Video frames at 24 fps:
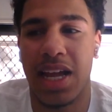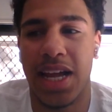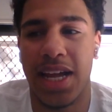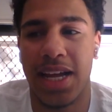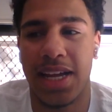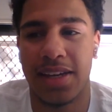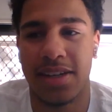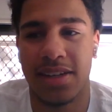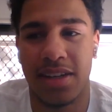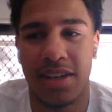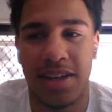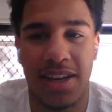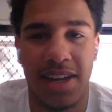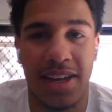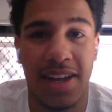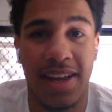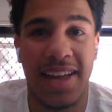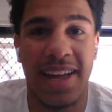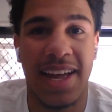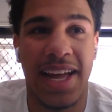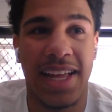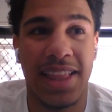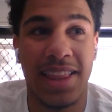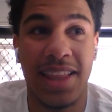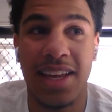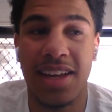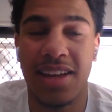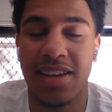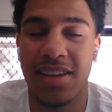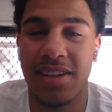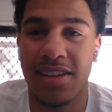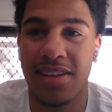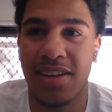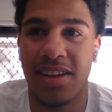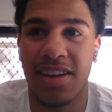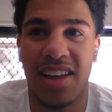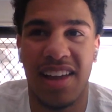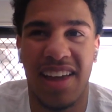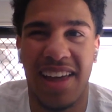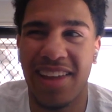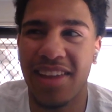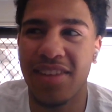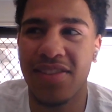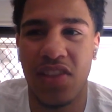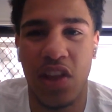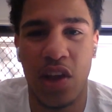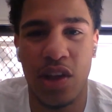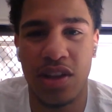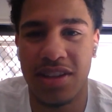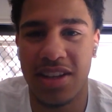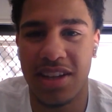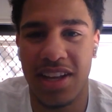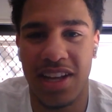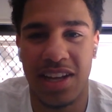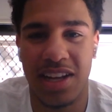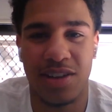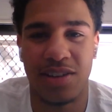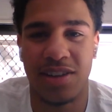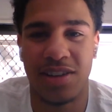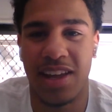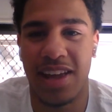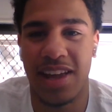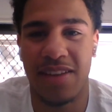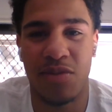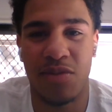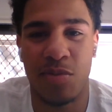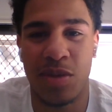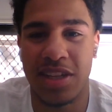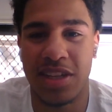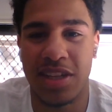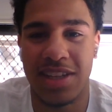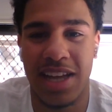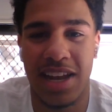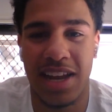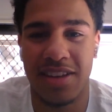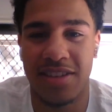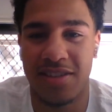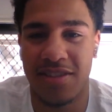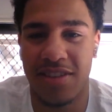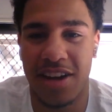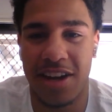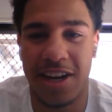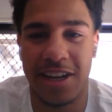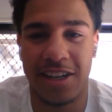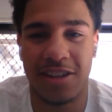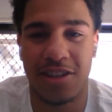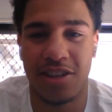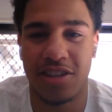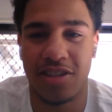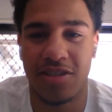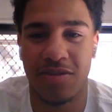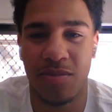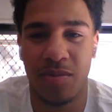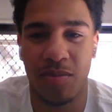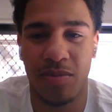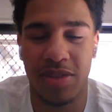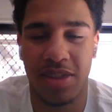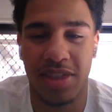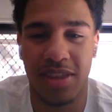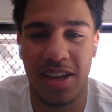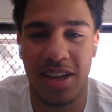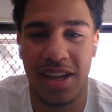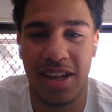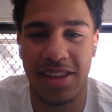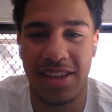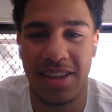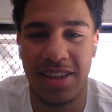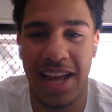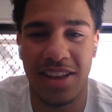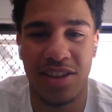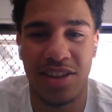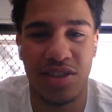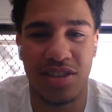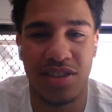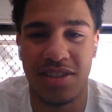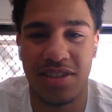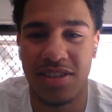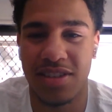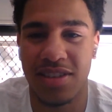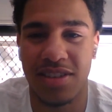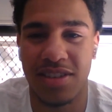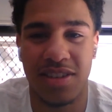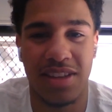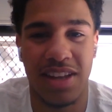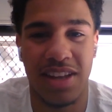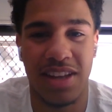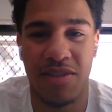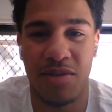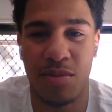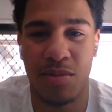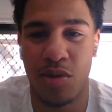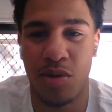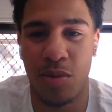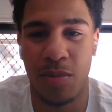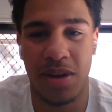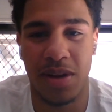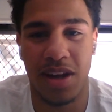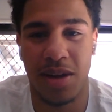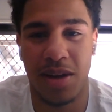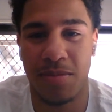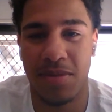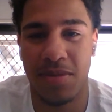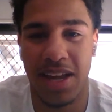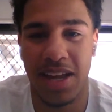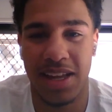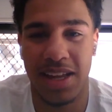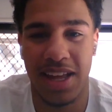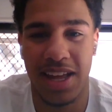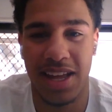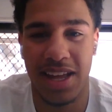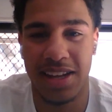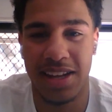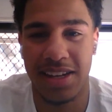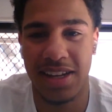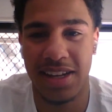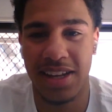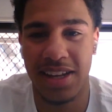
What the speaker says: Uh, I think I just don't think I could ever be satisfied because dad just never brought me up like that.